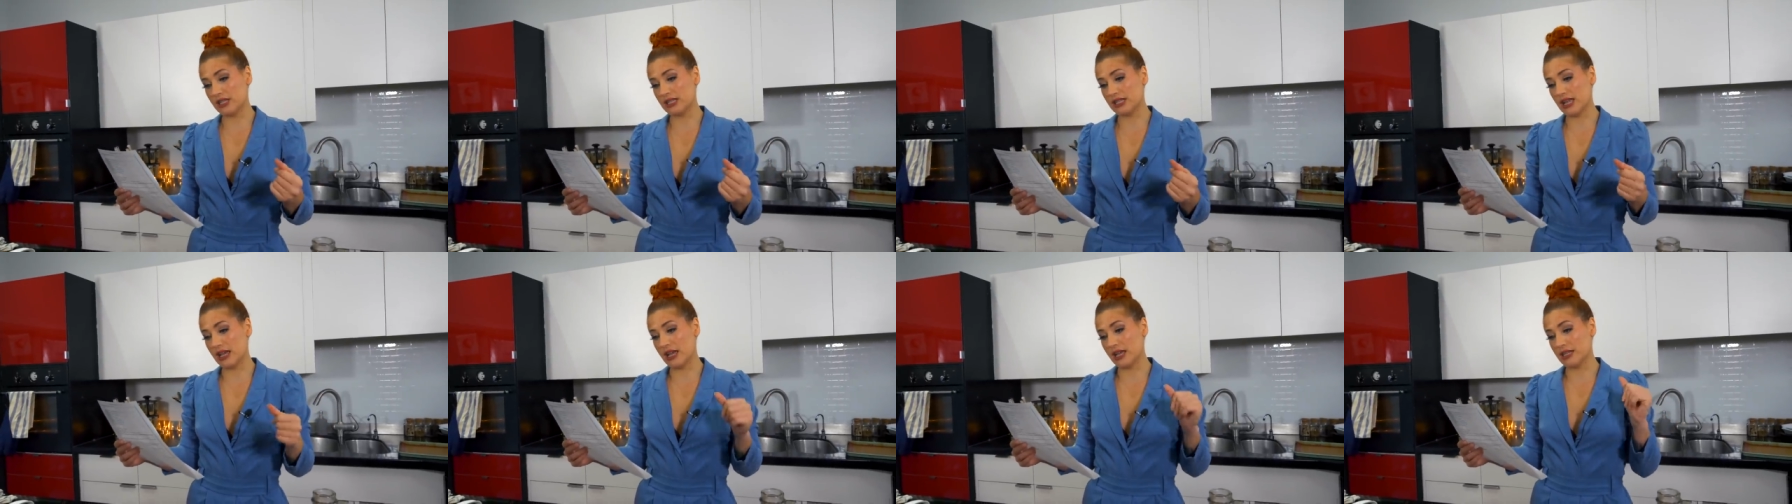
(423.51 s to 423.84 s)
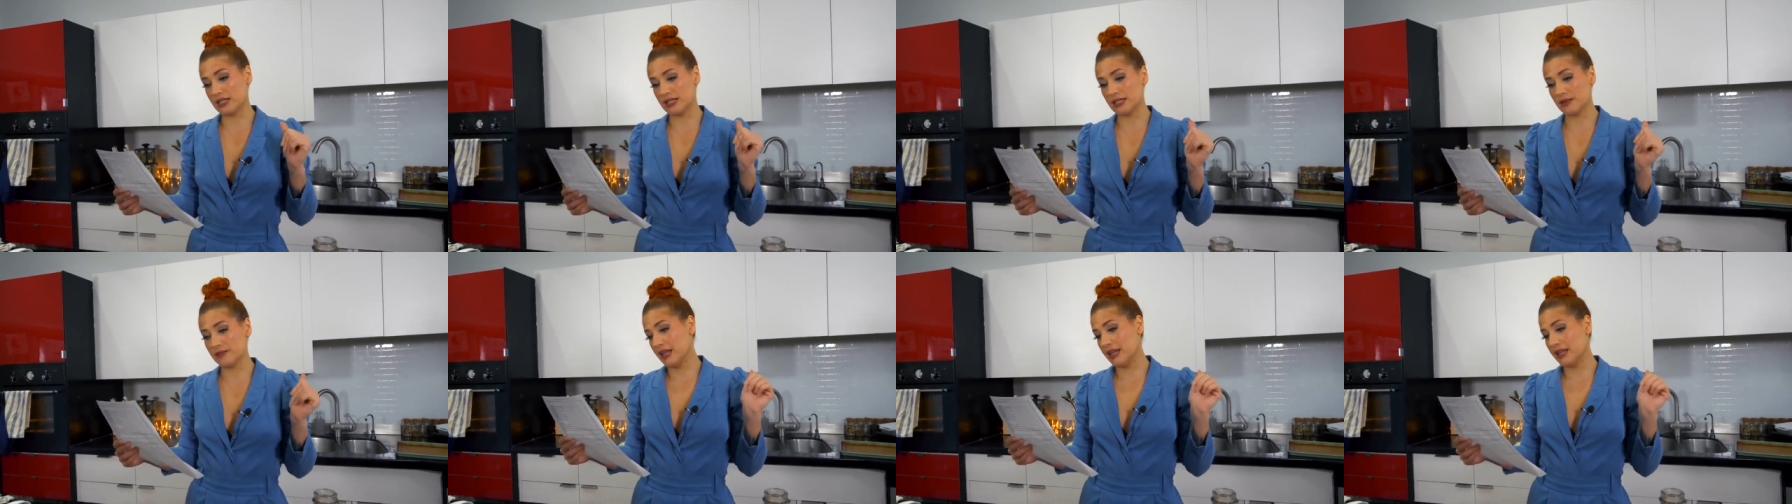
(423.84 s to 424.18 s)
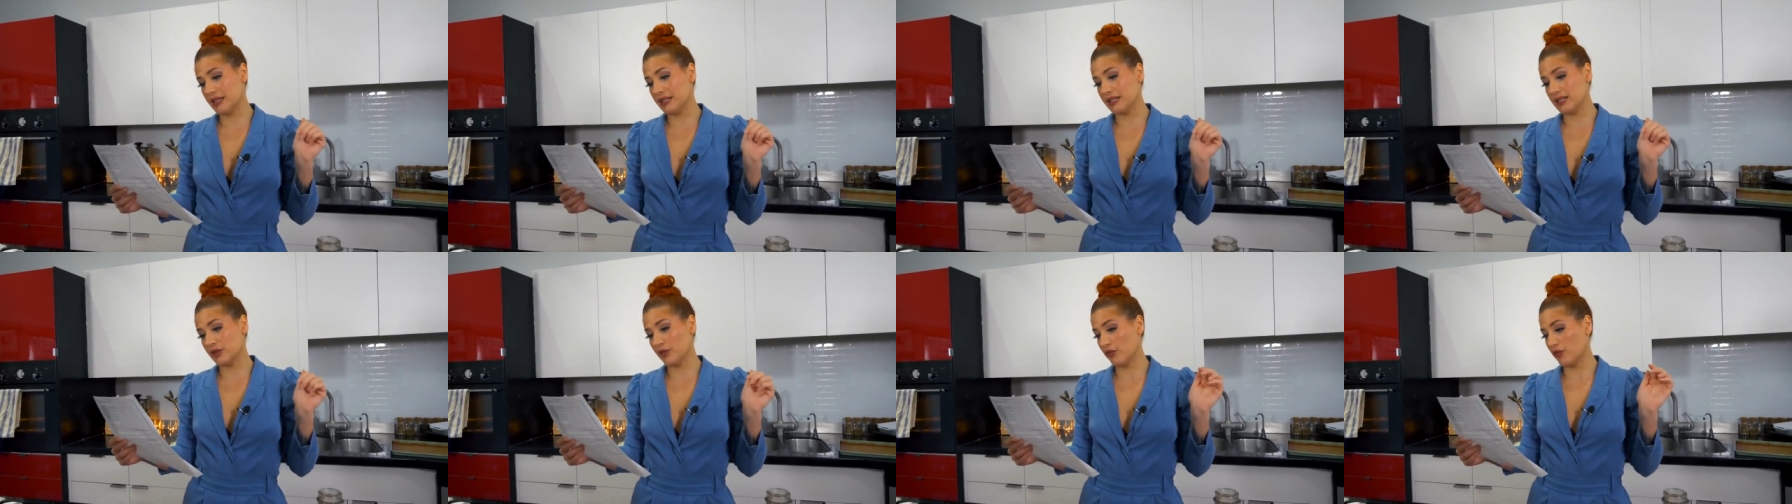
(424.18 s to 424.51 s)
says
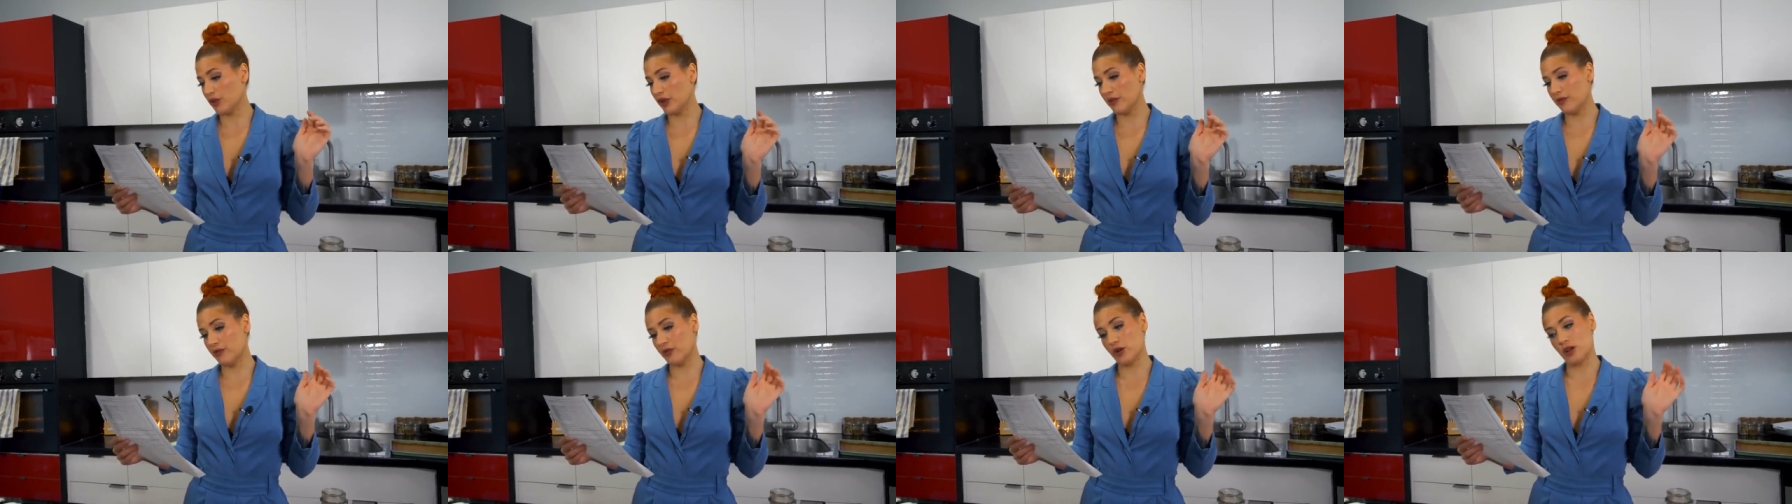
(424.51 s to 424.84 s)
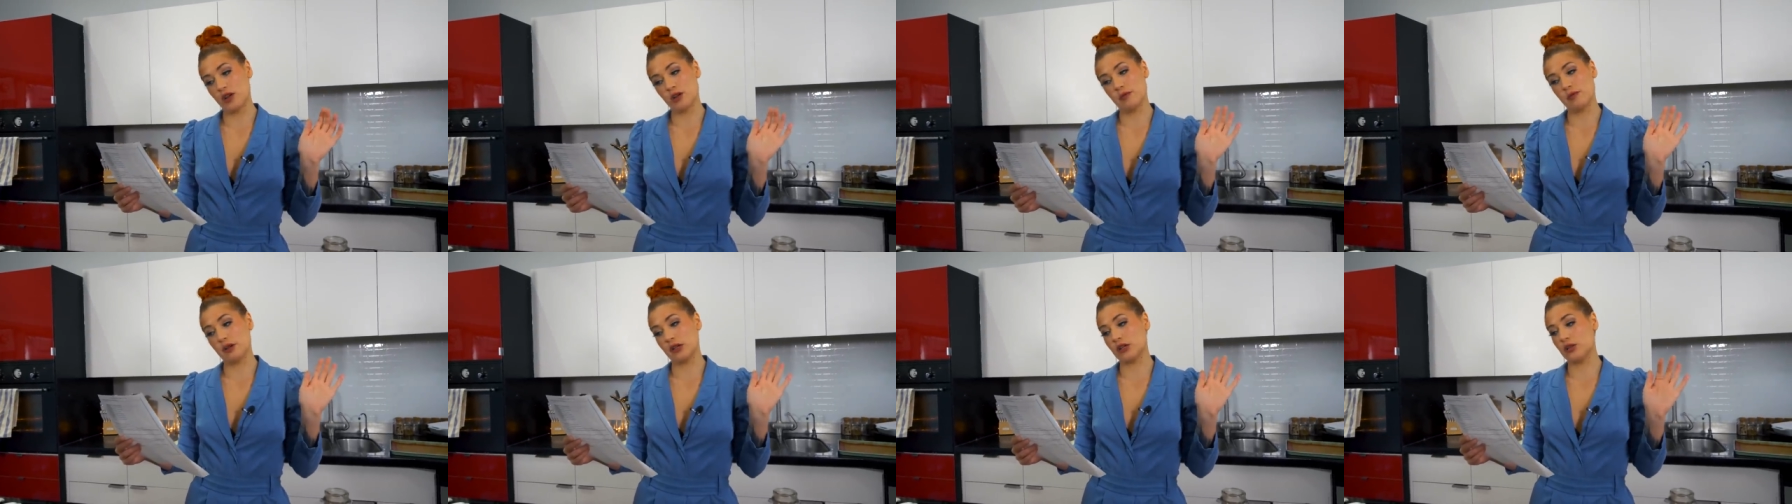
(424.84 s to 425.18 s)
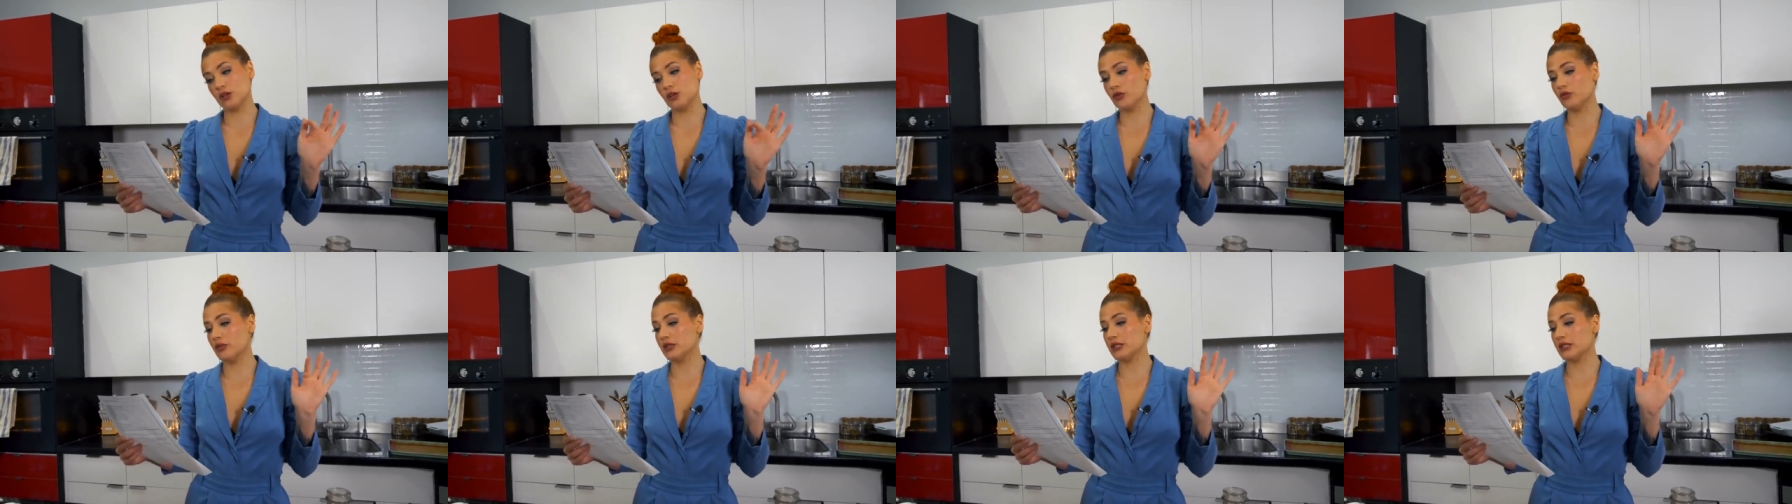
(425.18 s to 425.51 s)
it is free from
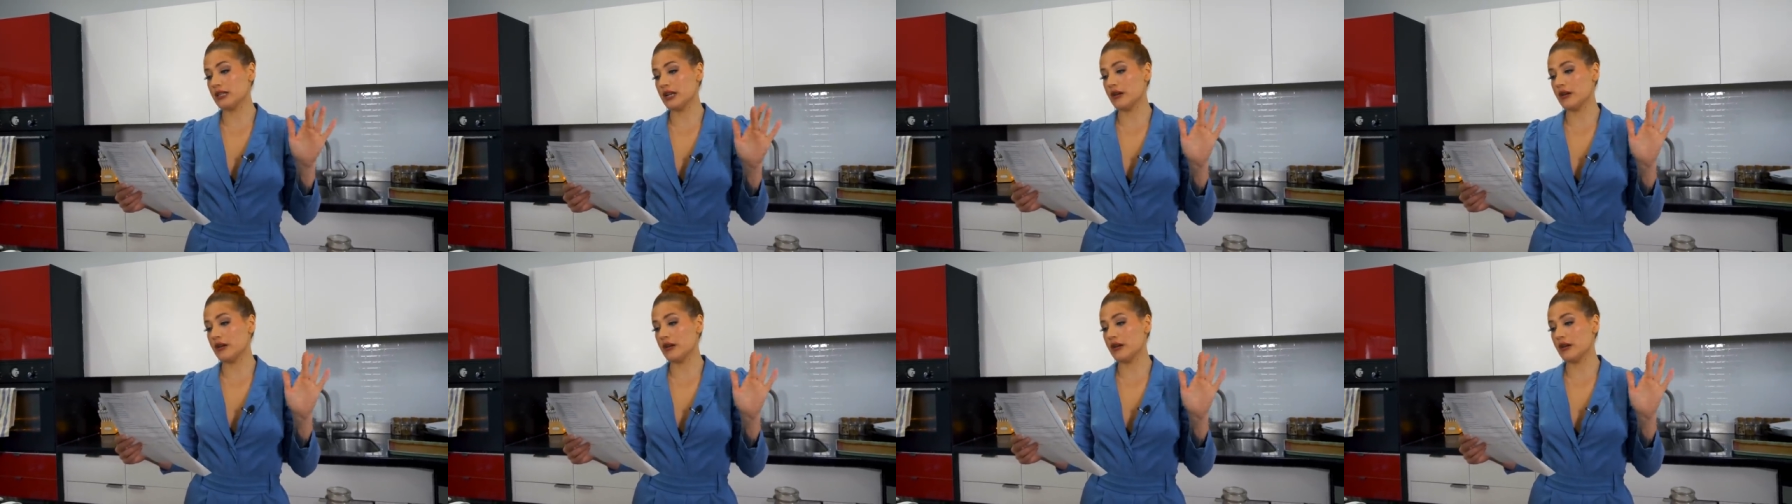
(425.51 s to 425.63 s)
gluten,